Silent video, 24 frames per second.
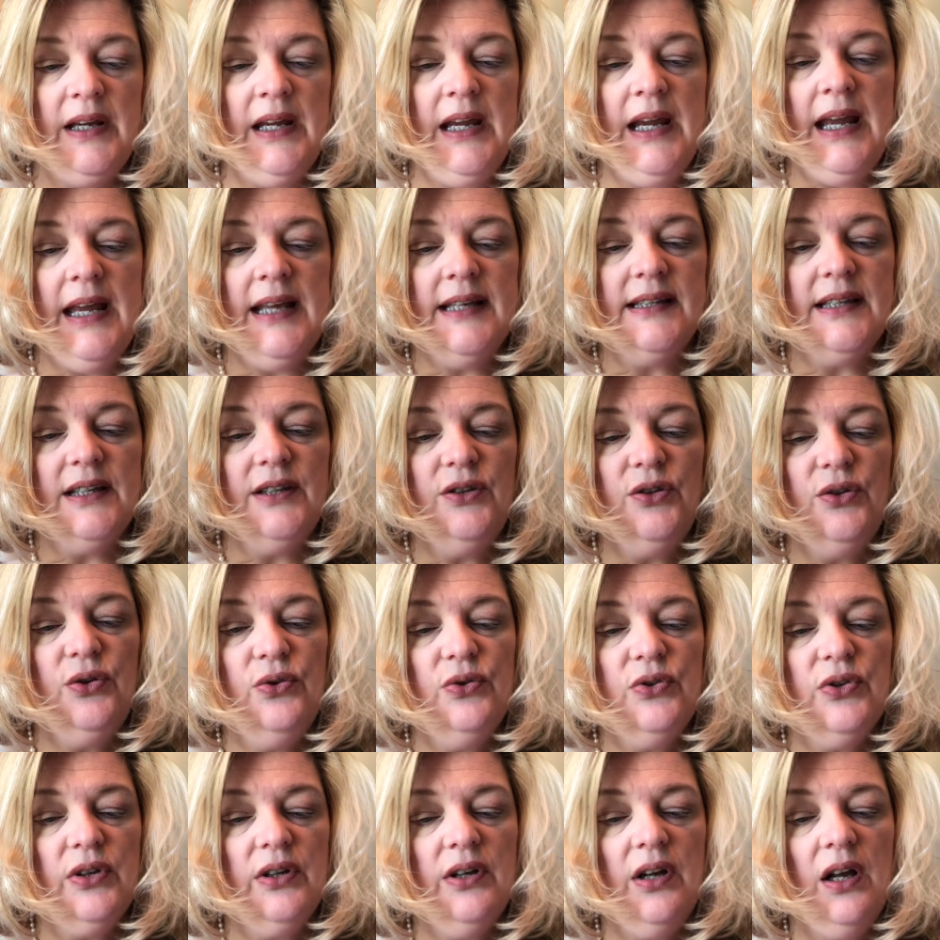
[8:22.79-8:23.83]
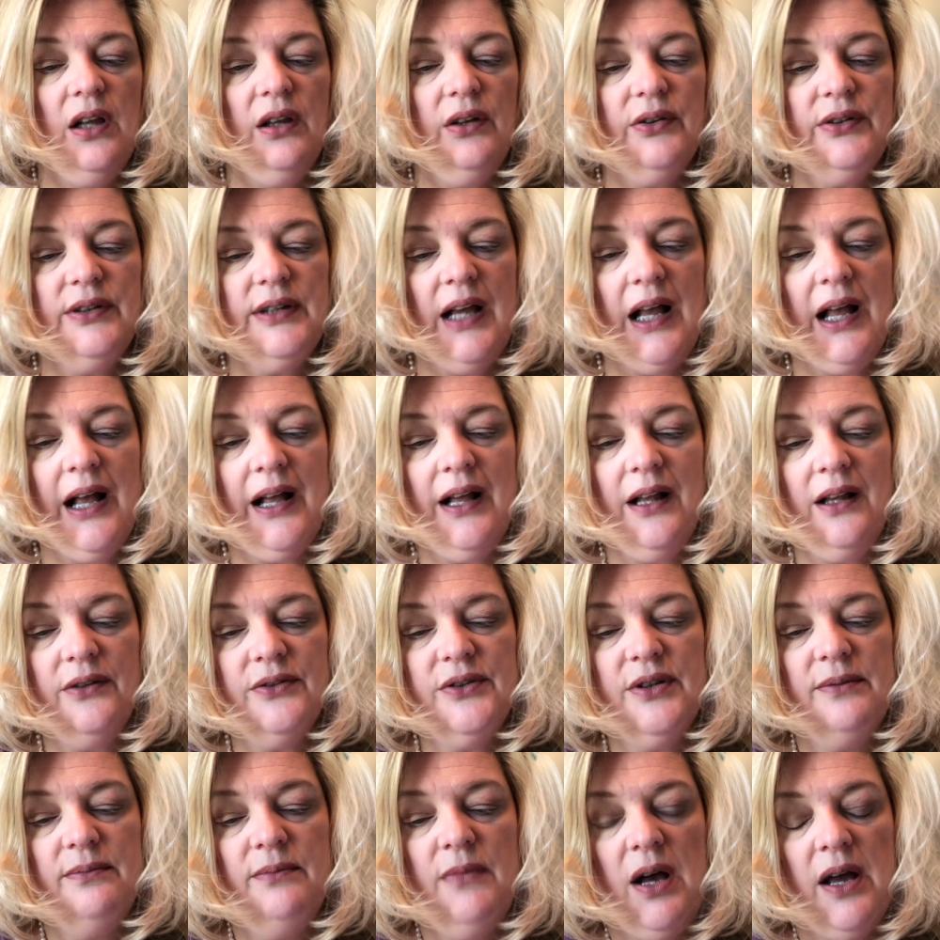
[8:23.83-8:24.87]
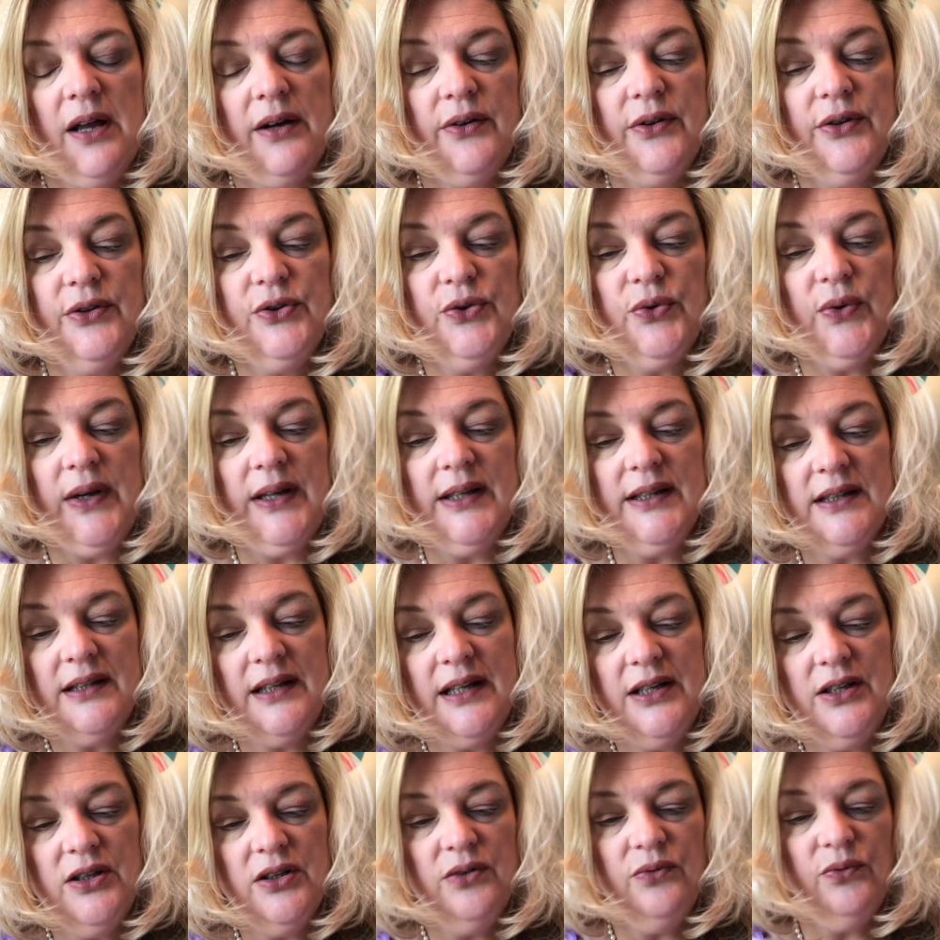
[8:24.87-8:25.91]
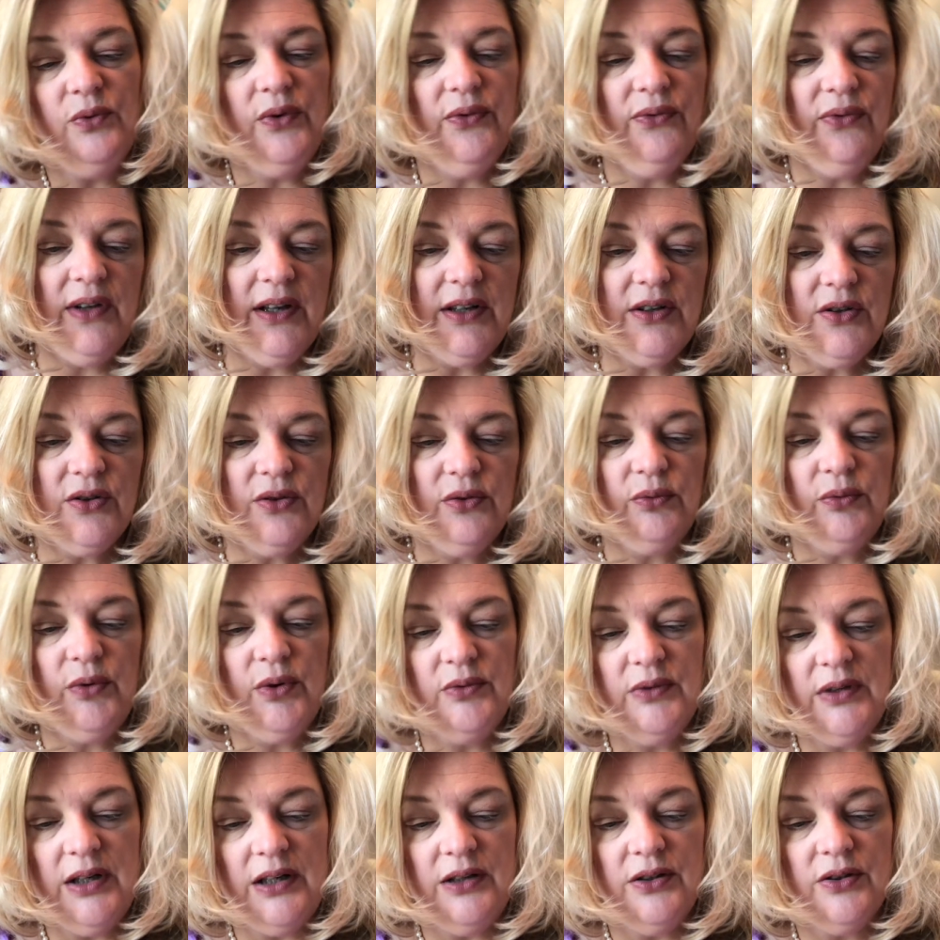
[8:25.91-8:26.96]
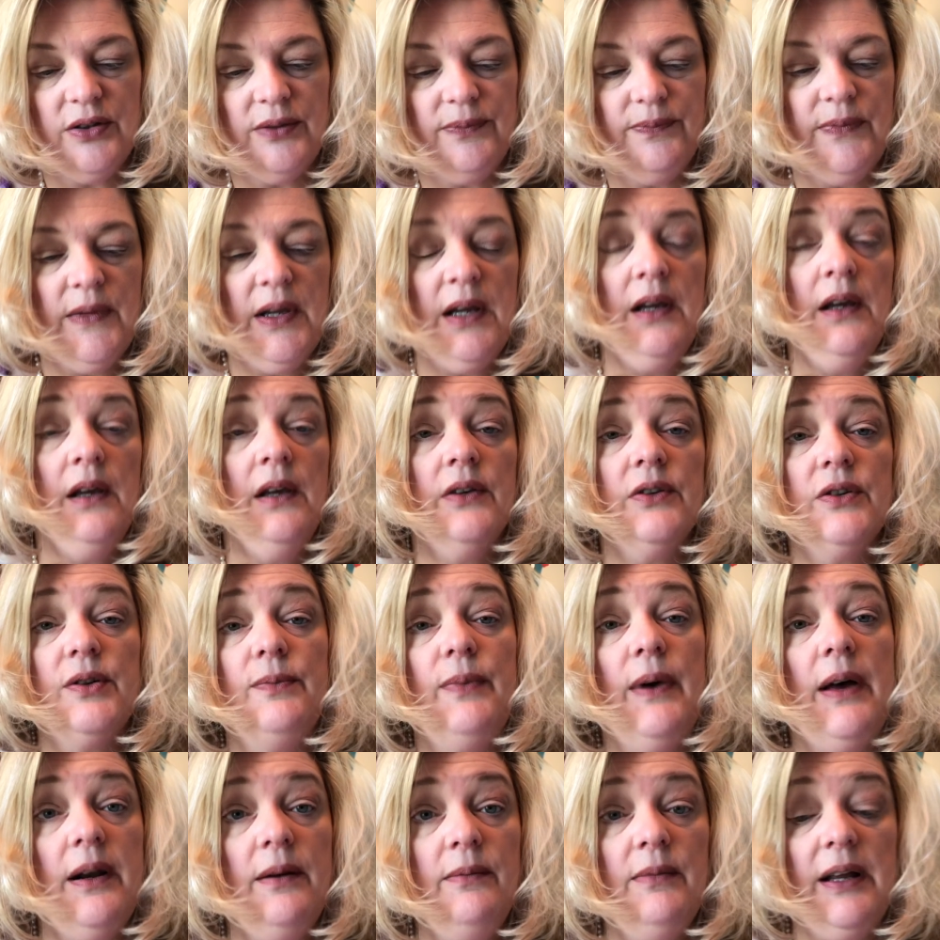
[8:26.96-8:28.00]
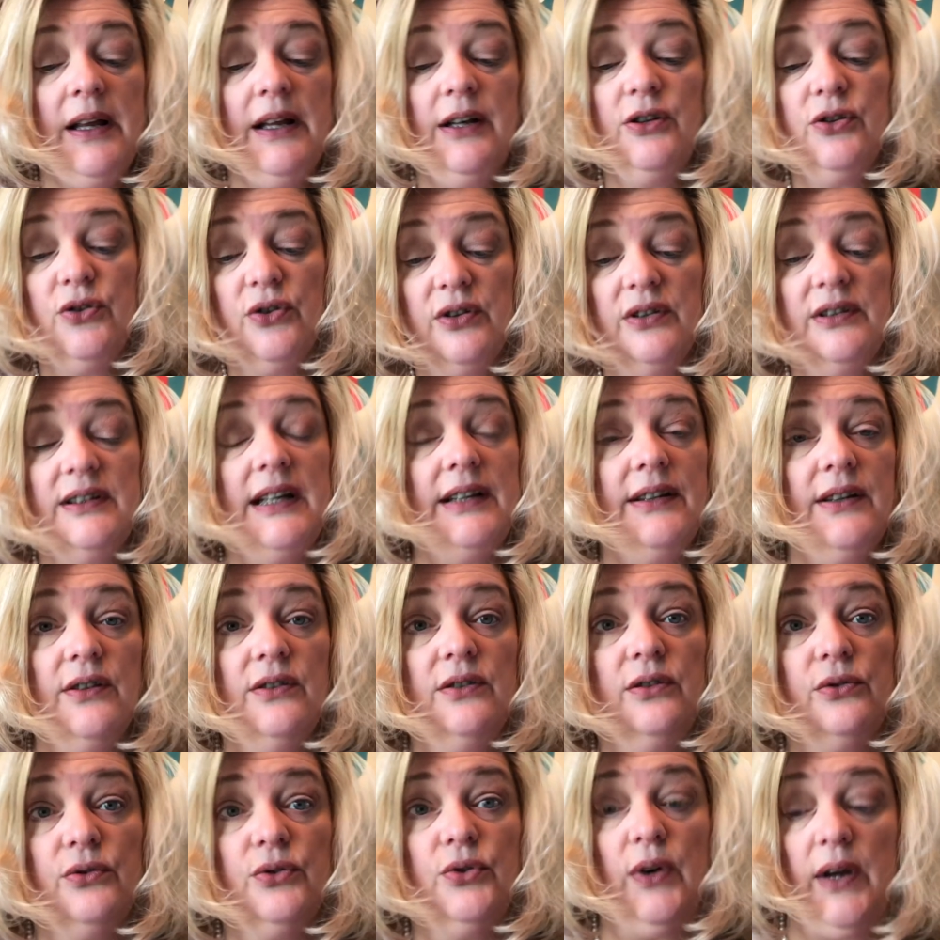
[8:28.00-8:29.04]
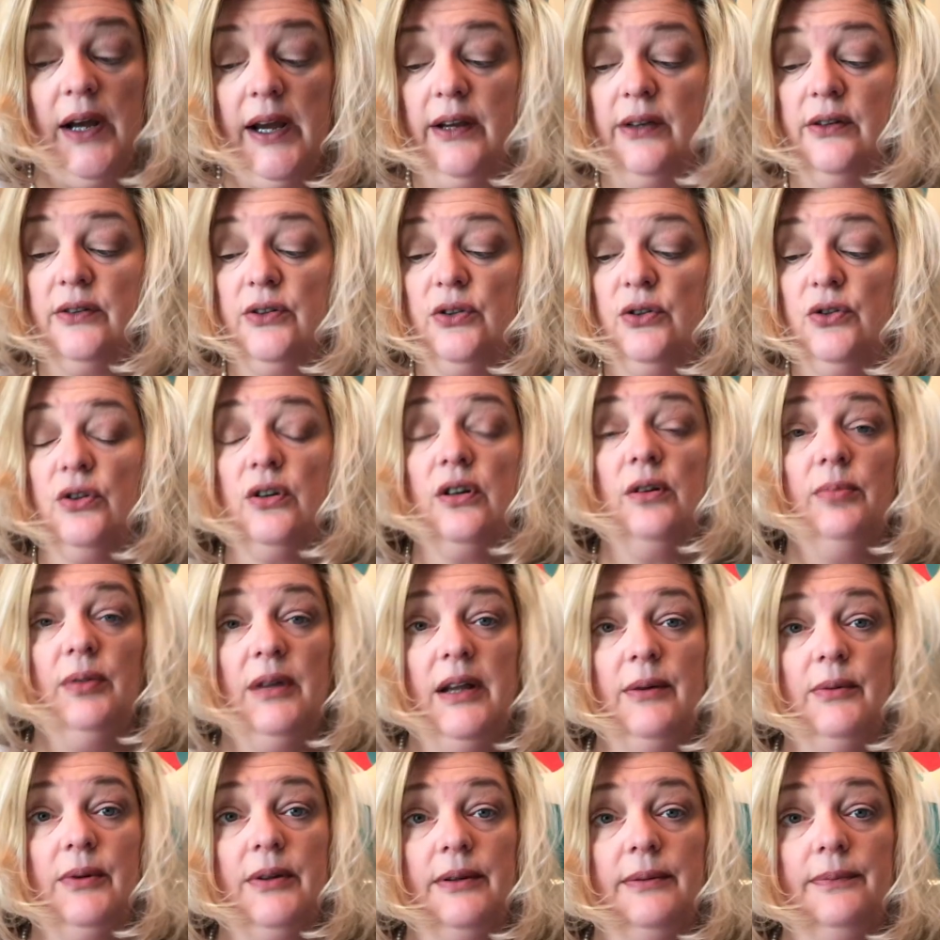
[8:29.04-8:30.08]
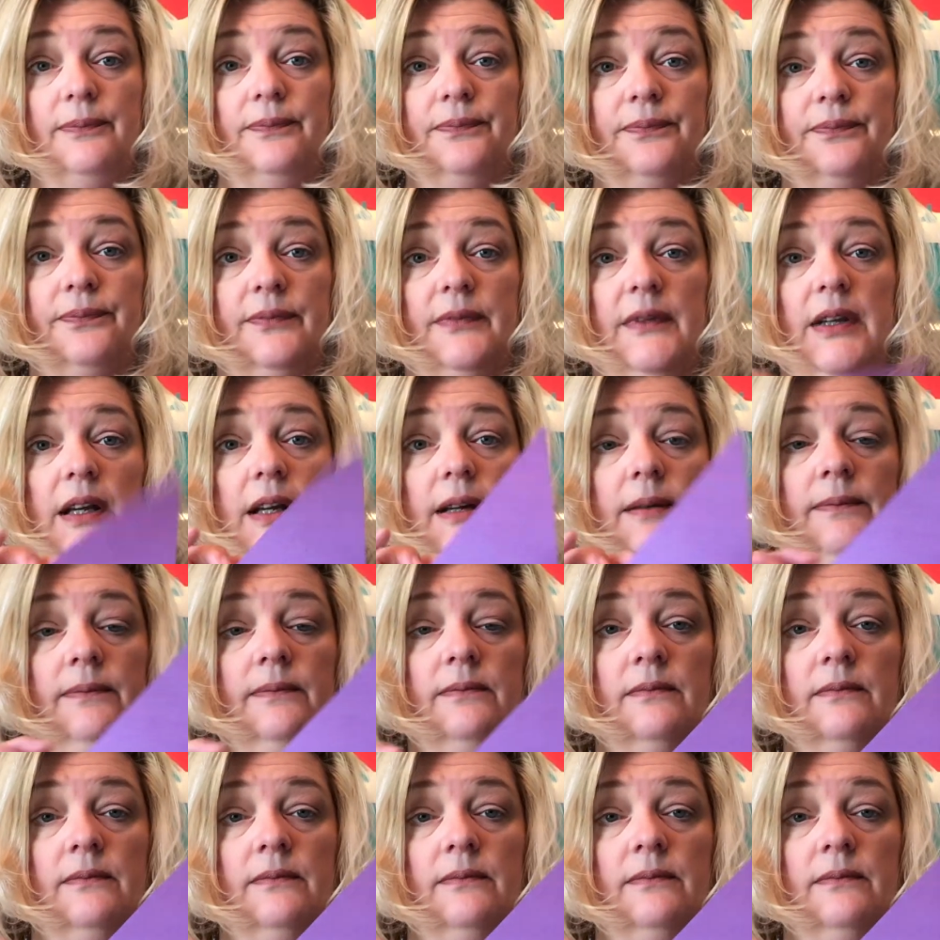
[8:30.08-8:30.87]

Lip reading: It says use a colored tile to model the translation, reflection, or rotation. So bottom line is you're going to take those little triangles and you're going to play with them, okay?